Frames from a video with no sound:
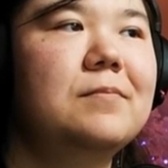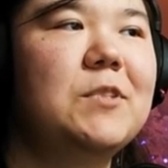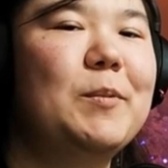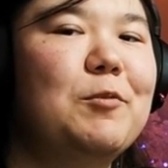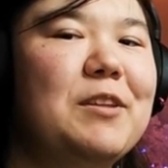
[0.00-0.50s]

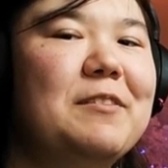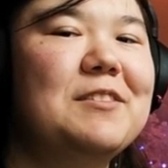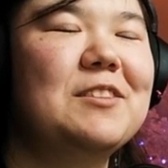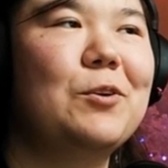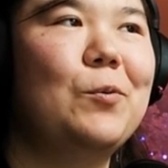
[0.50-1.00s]
be the one that
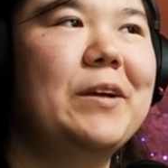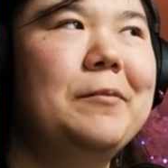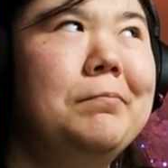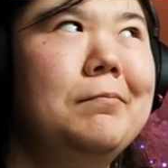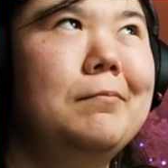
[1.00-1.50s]
was in the
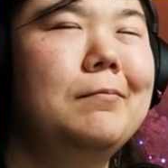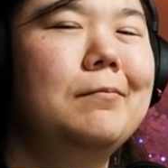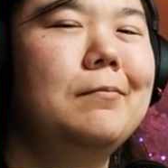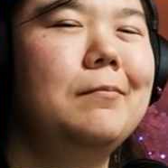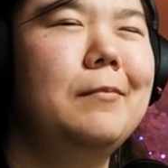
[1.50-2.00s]
coin?
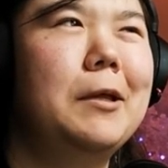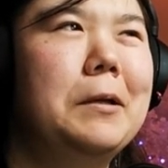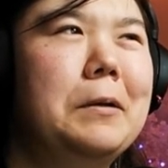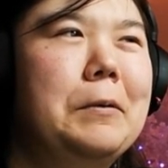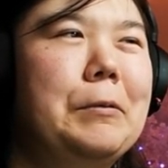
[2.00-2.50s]

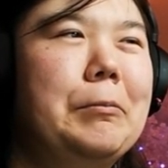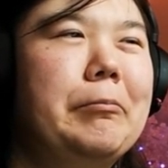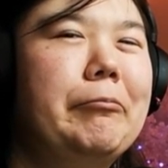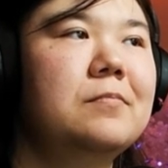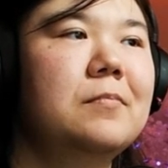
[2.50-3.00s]
No.
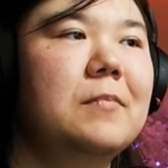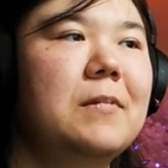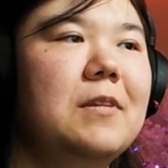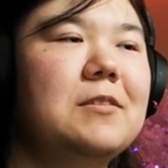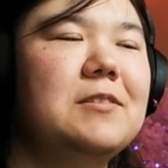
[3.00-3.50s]

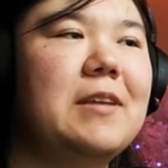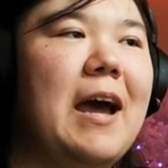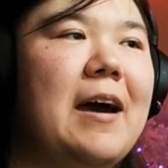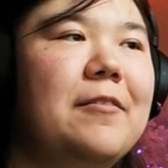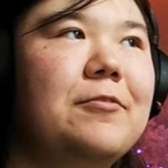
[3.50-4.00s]
The
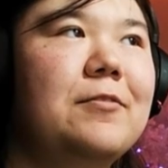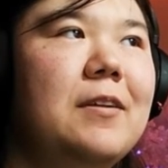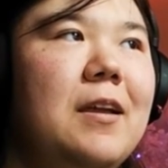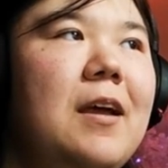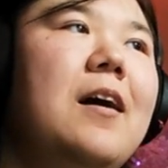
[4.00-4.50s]
staff.
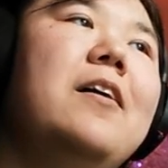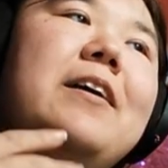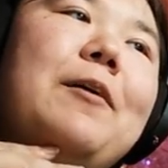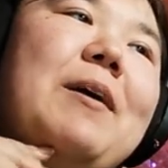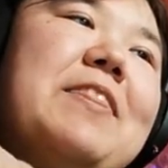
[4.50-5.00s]

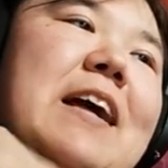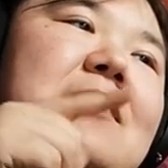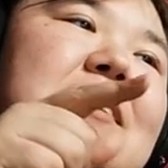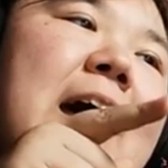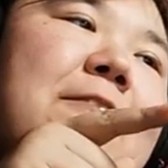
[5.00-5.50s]
Okay, wait, that
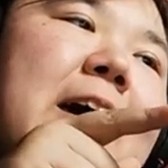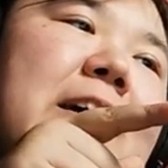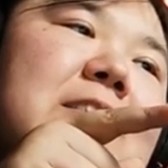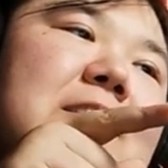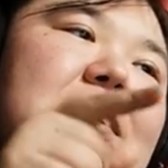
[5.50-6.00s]
staff
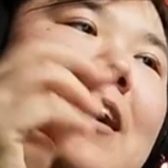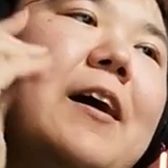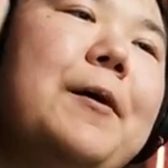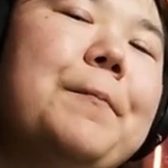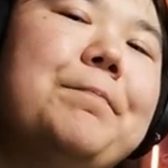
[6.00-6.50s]
has
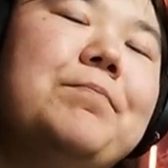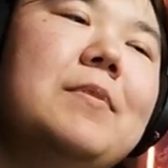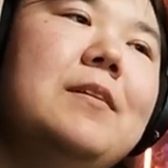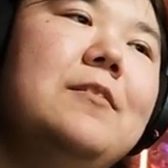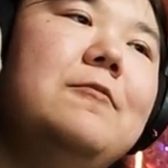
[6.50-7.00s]

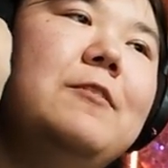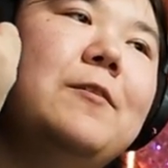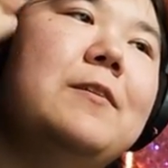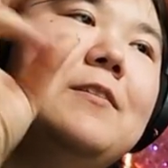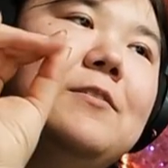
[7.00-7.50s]

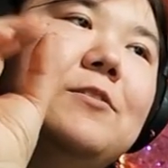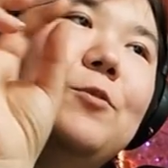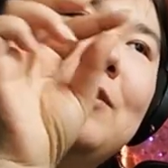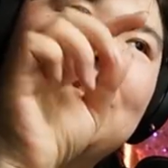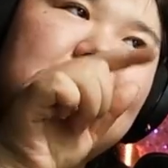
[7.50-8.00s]
Viren's